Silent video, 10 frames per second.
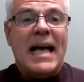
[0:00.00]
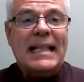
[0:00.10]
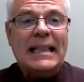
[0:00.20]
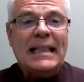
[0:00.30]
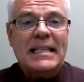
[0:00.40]

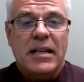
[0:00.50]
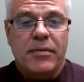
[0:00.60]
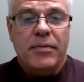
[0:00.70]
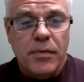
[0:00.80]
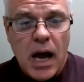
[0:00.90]
Natalie said,
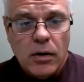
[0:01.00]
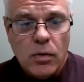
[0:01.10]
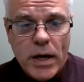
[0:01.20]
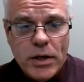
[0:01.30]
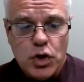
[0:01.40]
if you've
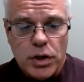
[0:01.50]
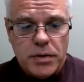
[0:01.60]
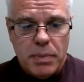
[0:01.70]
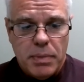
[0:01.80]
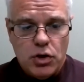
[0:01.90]
got
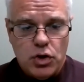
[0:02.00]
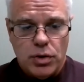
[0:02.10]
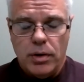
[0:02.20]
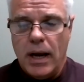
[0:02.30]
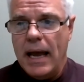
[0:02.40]
questions, be
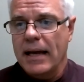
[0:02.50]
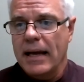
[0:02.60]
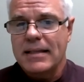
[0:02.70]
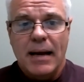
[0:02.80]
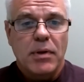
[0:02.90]
sure
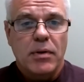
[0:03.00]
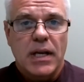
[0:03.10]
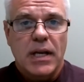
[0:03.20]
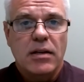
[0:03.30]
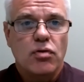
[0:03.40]
and type
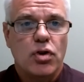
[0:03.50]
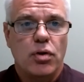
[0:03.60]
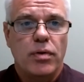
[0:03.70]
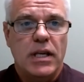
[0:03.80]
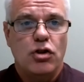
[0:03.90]
those
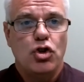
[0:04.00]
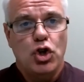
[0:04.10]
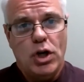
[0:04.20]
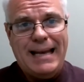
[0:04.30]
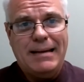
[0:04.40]
into the
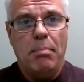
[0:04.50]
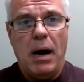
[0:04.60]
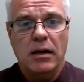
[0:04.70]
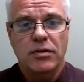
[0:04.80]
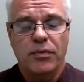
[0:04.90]
chat
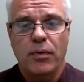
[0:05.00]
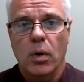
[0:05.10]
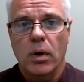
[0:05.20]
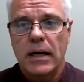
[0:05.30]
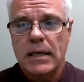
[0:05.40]
box
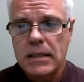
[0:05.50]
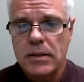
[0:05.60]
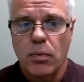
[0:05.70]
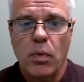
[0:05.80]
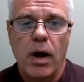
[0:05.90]
for
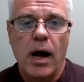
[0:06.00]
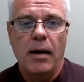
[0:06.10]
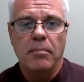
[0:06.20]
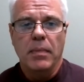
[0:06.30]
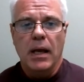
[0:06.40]
us.
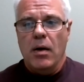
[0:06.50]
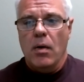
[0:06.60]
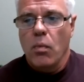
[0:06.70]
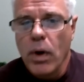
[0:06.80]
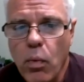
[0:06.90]
Um,
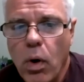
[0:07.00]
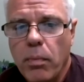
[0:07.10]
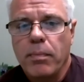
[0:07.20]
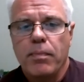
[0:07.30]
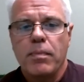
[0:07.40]
we
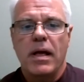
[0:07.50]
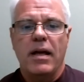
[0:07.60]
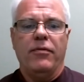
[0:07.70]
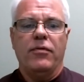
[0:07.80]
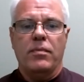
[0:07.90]
won't,
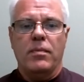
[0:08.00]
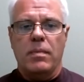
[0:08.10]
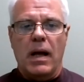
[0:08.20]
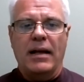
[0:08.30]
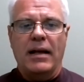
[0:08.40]
if
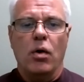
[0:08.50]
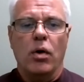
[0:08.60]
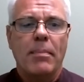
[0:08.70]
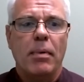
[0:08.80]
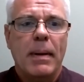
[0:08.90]
I know
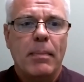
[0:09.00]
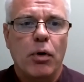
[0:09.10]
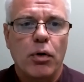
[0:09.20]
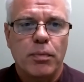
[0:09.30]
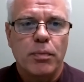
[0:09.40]
a couple
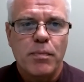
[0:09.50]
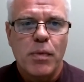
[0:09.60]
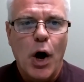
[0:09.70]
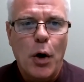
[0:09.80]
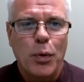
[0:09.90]
people
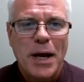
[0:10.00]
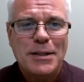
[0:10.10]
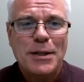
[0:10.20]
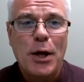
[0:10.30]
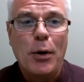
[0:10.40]
uh,
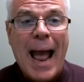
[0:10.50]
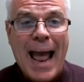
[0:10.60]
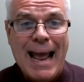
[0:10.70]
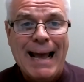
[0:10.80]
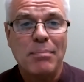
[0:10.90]
raised their
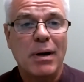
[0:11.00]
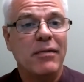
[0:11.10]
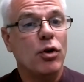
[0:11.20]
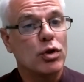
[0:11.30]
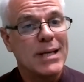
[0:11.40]
hand, but
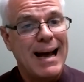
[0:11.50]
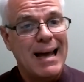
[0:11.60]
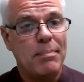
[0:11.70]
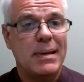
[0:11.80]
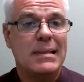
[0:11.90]
if you'll
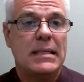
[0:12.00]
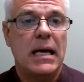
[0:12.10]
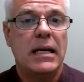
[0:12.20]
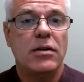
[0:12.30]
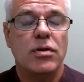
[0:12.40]
type
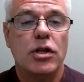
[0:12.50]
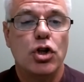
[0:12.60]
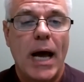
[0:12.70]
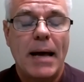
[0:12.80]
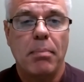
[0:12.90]
instead into the
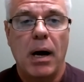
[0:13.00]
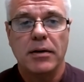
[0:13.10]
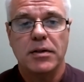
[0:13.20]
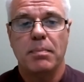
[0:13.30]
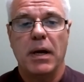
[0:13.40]
chat
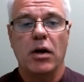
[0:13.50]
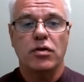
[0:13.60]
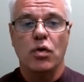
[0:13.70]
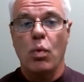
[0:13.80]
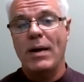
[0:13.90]
box,
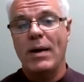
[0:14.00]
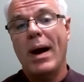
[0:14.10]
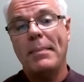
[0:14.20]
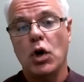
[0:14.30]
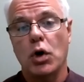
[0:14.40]
because the way
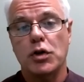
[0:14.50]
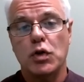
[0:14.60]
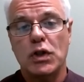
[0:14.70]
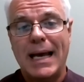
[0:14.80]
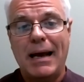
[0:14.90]
webinars are
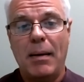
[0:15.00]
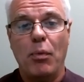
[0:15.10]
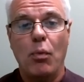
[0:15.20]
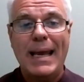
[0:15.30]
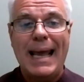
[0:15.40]
set up,
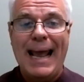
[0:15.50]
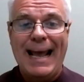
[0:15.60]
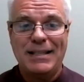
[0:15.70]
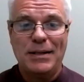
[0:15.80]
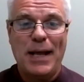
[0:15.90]
we
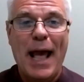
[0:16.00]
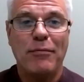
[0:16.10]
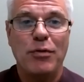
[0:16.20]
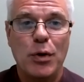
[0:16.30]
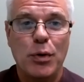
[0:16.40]
can't
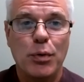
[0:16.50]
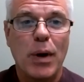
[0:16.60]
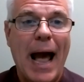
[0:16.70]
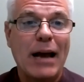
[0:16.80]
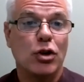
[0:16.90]
have
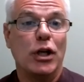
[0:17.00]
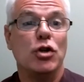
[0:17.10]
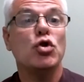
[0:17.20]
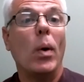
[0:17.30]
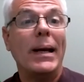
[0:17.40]
you actually
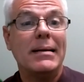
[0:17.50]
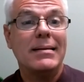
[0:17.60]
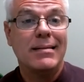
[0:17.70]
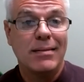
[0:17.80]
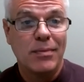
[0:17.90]
join
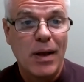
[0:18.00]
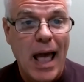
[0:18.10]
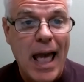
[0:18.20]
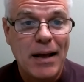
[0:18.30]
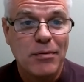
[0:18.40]
us
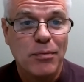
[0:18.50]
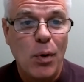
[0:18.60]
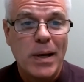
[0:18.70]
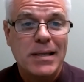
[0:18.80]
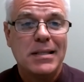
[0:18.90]
and
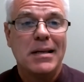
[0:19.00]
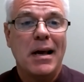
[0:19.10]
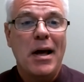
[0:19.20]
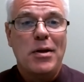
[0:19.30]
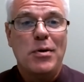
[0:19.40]
voice
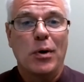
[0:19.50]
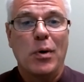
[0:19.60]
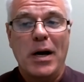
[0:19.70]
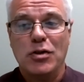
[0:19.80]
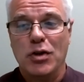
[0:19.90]
your
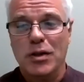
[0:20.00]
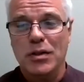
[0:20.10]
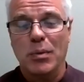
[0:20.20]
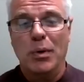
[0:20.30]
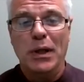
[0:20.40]
questions.
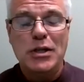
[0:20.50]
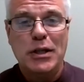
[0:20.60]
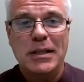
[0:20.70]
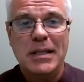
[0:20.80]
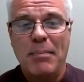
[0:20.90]
So we'll need you
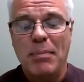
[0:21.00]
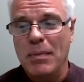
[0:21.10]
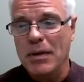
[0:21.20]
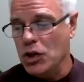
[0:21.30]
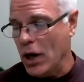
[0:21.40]
to type
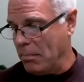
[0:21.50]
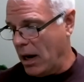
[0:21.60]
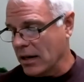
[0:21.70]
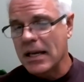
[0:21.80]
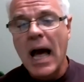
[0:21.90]
them in the chat
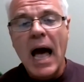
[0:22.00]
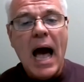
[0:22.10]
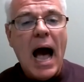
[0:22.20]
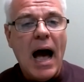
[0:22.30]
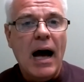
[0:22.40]
box.
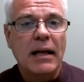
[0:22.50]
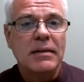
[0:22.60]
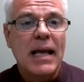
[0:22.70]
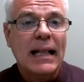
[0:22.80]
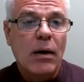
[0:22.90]
Uh,
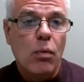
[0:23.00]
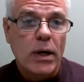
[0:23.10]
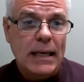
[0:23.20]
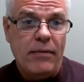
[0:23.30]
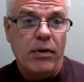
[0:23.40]
Natalie, I
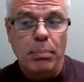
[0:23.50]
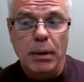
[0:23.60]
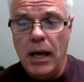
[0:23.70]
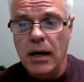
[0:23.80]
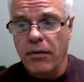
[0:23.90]
want to give a
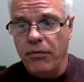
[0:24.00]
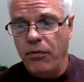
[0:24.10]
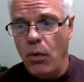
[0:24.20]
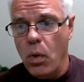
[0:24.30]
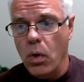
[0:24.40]
plug
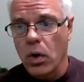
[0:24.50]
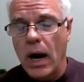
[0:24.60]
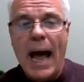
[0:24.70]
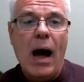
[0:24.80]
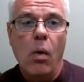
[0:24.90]
for
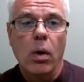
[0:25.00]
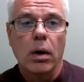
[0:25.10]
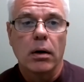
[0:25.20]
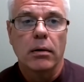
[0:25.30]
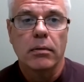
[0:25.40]

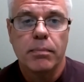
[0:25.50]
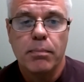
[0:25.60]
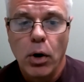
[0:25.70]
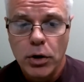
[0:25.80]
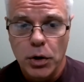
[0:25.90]
our
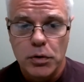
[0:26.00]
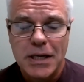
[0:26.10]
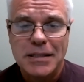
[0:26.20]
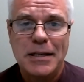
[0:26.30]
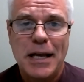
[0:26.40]
partners
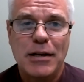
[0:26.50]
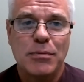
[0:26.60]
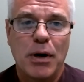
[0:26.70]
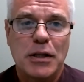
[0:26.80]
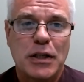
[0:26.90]
in today's
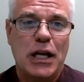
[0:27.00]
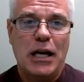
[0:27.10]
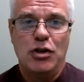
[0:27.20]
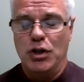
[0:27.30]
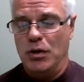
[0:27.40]

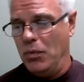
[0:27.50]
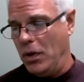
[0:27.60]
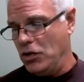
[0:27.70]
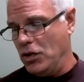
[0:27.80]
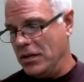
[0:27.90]
presentation,
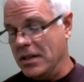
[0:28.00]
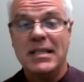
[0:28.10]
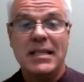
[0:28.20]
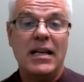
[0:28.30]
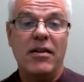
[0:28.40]
which is the
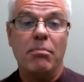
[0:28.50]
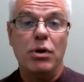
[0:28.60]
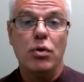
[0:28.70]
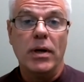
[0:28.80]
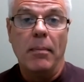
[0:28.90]
City of
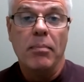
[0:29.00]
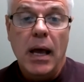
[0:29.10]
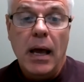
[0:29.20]
Buda.